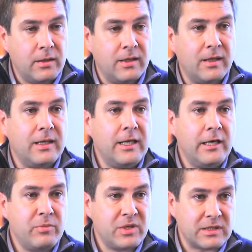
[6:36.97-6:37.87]
the
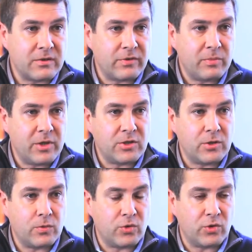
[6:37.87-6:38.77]
ligaments of the
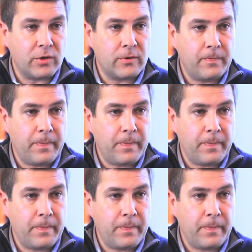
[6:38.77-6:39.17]
patient work,